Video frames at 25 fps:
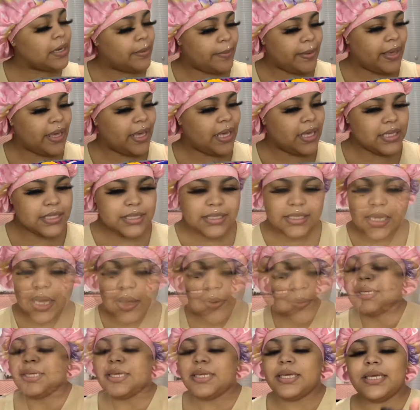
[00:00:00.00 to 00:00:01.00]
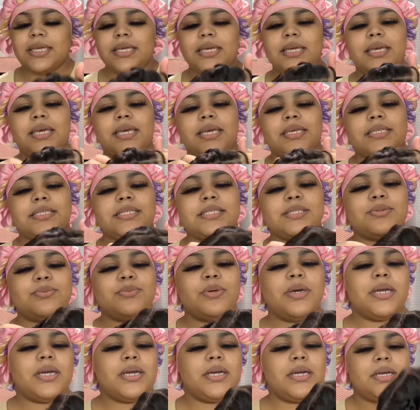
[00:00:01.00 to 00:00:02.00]
big enough for your wig,
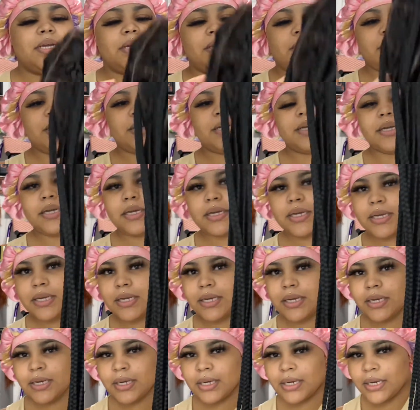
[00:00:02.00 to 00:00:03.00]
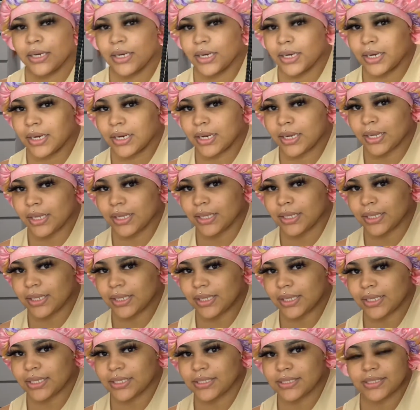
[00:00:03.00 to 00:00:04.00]
because them braids be heavy.
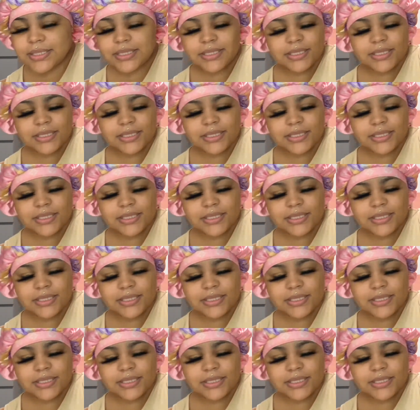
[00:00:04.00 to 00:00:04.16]
Get into the